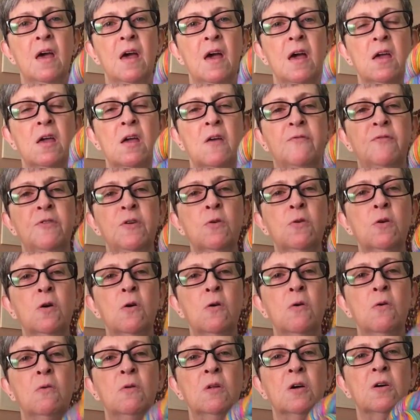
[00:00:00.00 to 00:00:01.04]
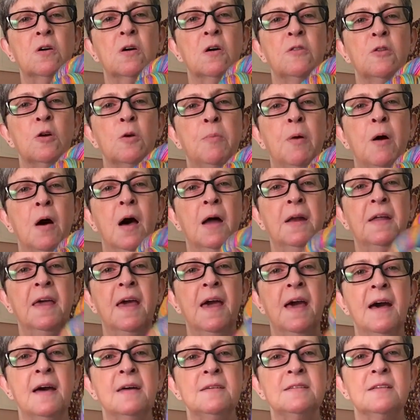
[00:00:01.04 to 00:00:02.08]
If you go look on their
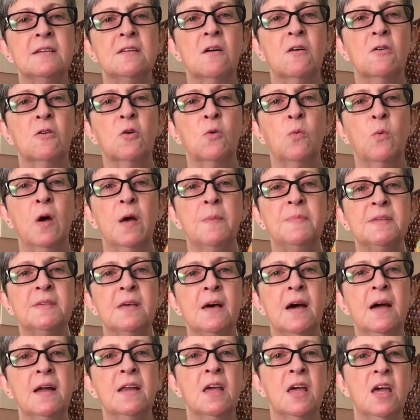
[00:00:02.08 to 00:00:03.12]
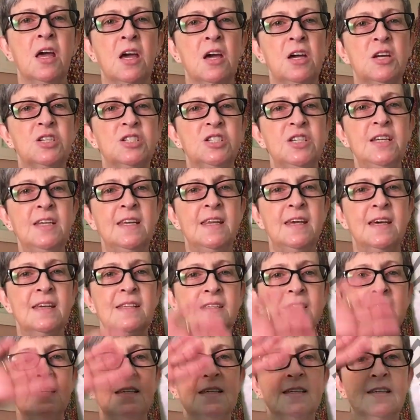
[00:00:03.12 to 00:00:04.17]
podcast and on her website, she
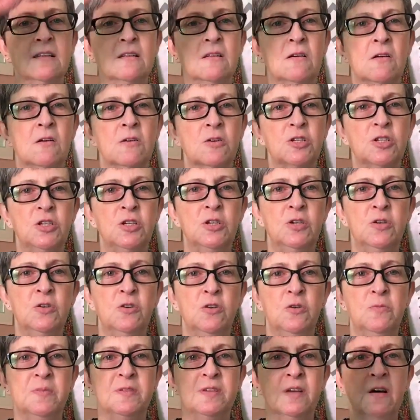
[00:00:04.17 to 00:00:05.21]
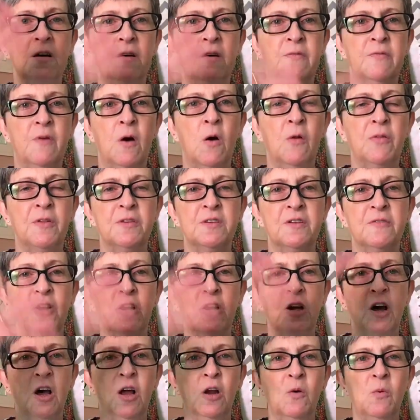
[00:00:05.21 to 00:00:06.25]
knits these long tubes of all the different
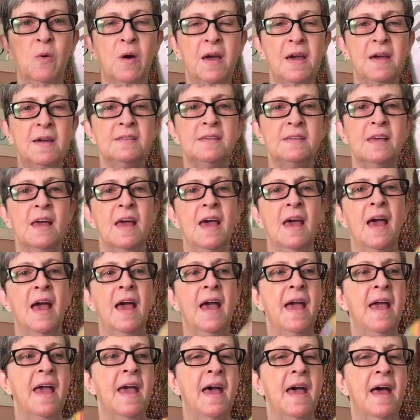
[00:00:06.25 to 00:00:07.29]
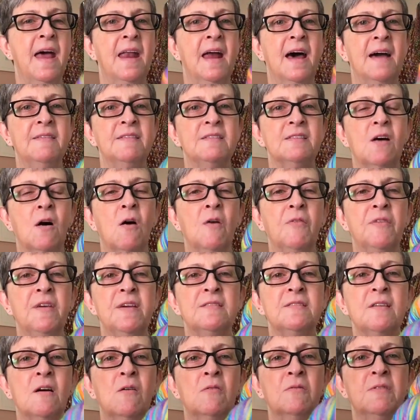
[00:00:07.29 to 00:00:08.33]
colorways. And I saw
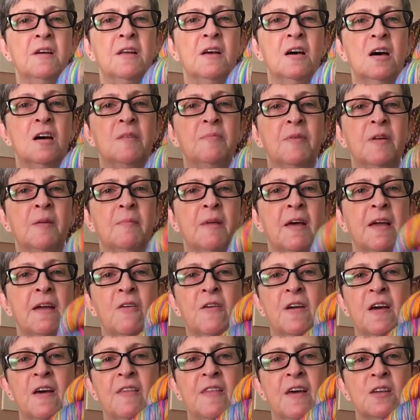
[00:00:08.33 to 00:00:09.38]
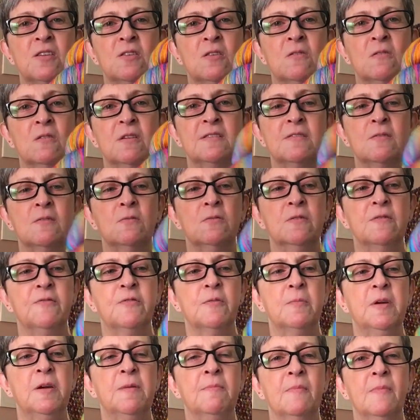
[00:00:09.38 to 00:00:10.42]
these all knit up, and I'm like, oh yeah, that totally sold it for
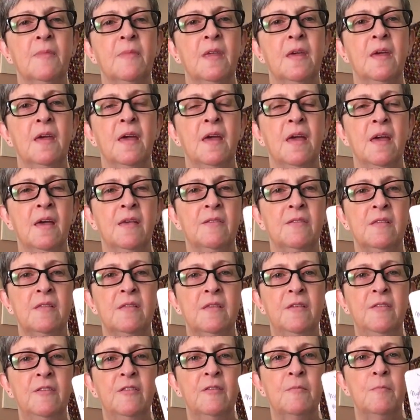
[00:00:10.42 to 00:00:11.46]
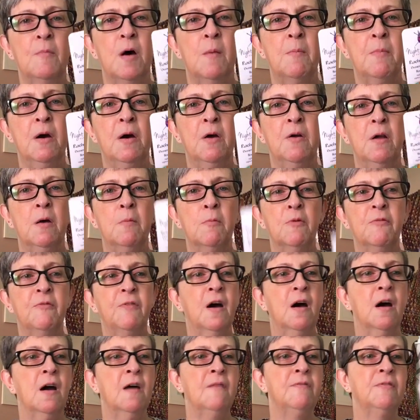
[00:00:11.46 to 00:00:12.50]
me. So this is Mambo number
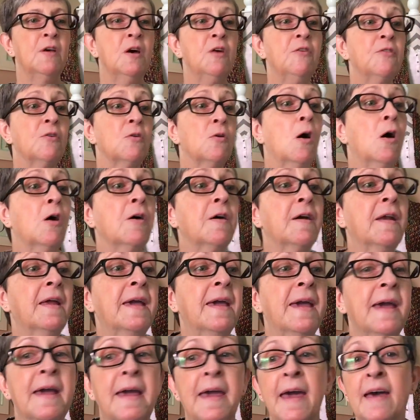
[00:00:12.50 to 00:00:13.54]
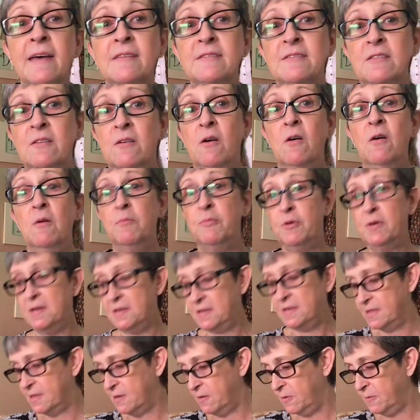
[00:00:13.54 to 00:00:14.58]
5. Those are all going to get cast on pretty
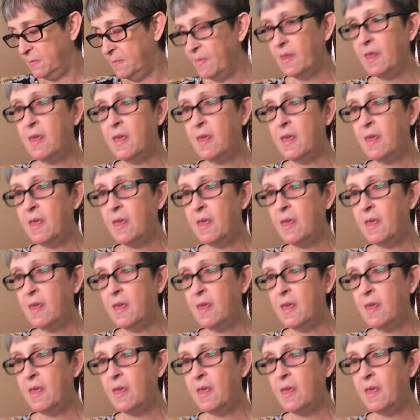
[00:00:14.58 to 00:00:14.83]
soon.